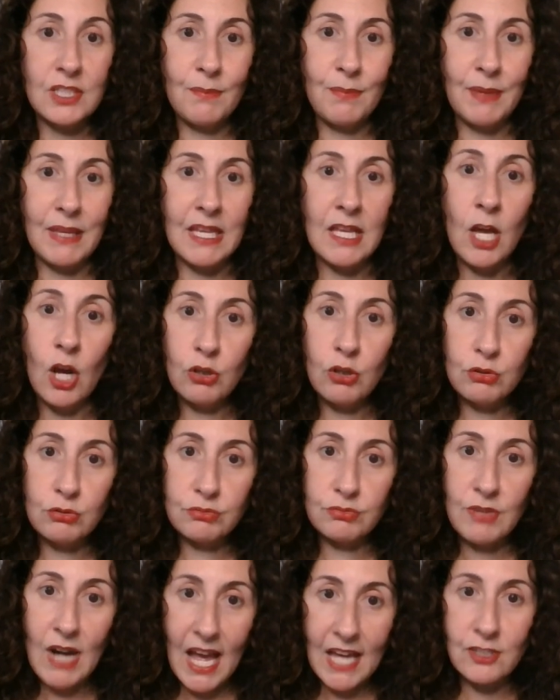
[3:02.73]
be
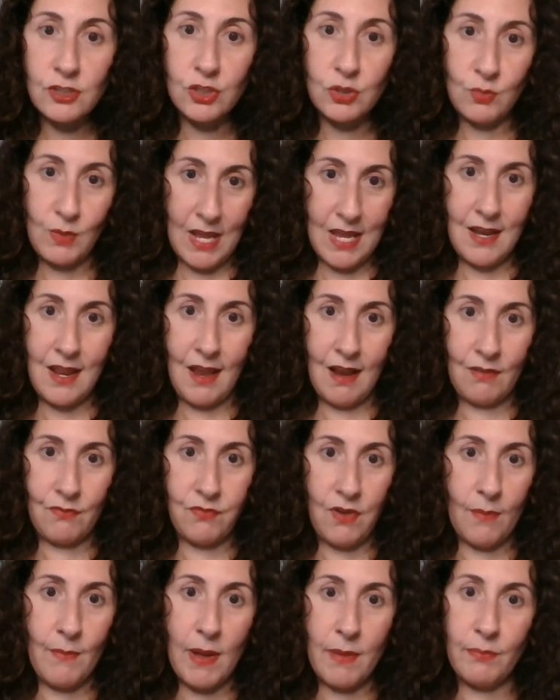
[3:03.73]
graduating
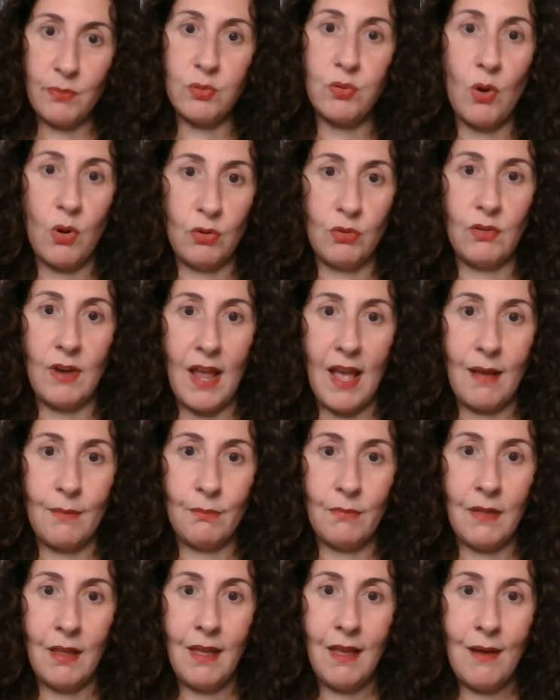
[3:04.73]
from a
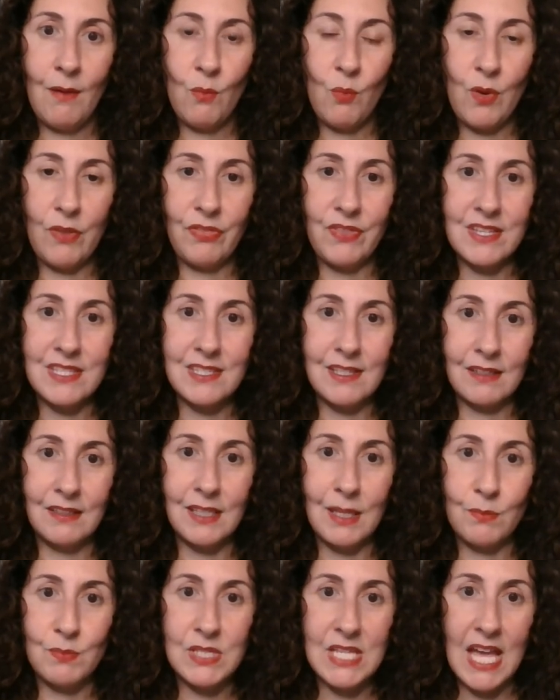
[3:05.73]
program with this
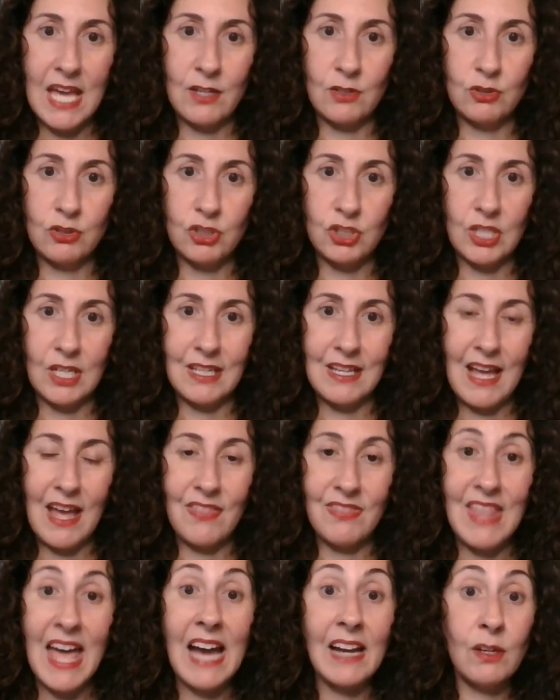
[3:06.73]
eclipse energy,
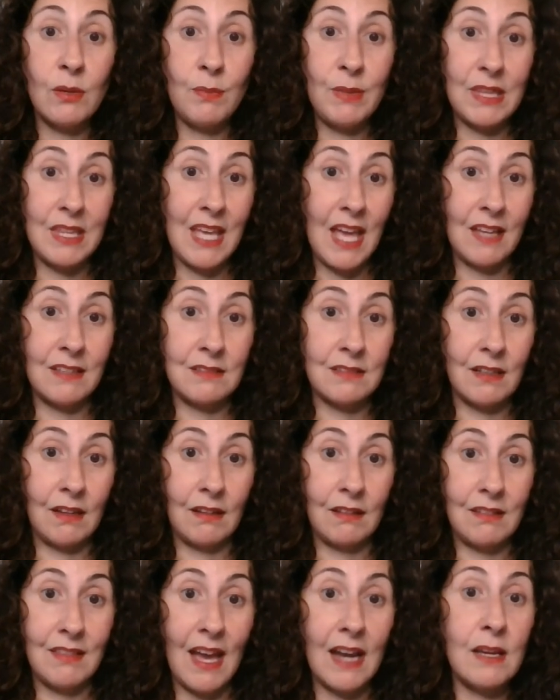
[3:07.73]
and that could be the ending.
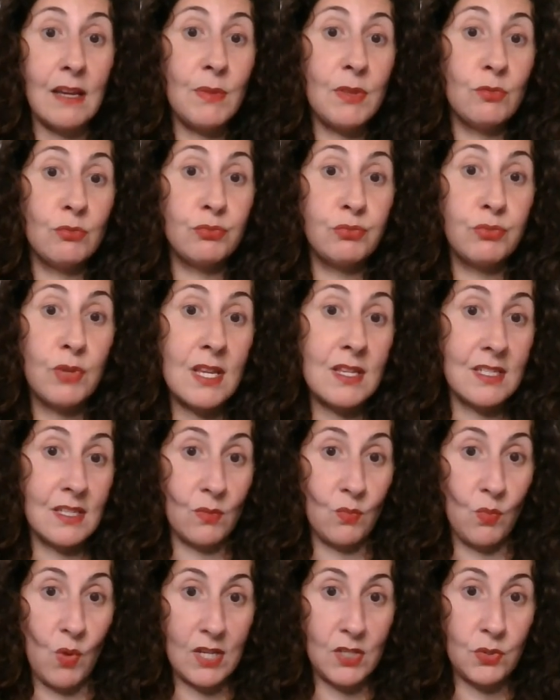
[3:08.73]
That could be the
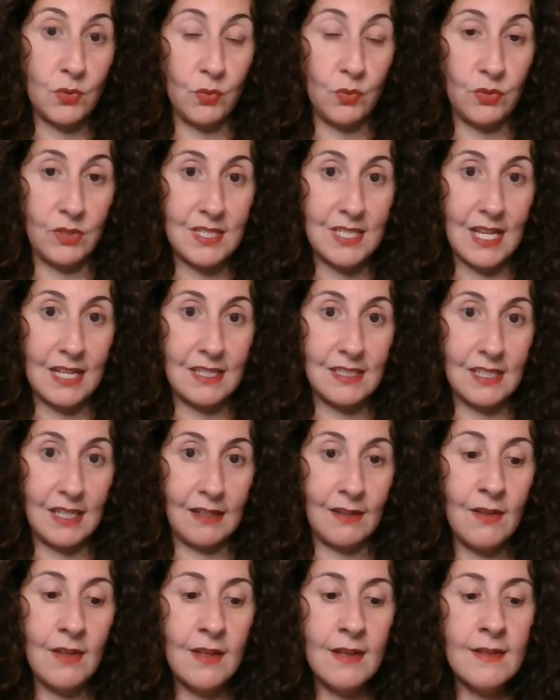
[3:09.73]
reason why school is ending.